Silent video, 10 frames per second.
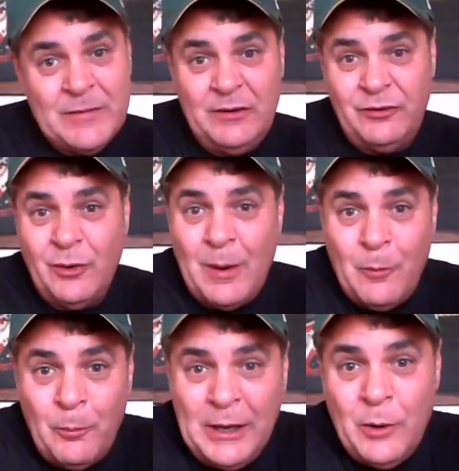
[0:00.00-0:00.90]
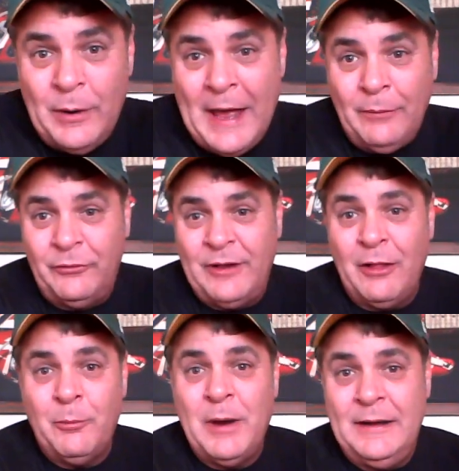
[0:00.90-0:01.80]
So I won't be going out and
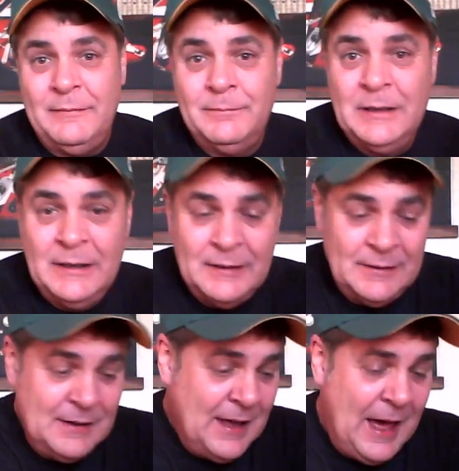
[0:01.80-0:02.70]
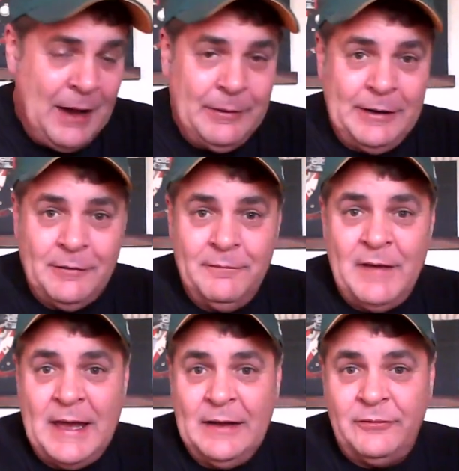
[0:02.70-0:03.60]
celebrating out here in
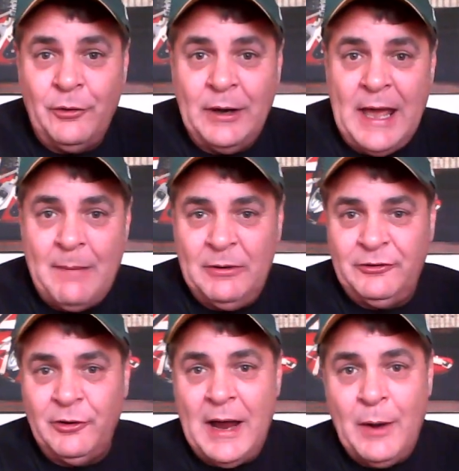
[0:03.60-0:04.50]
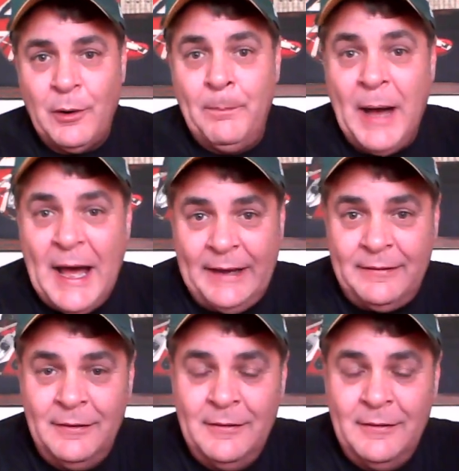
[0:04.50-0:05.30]
Vegas during amateur hour. But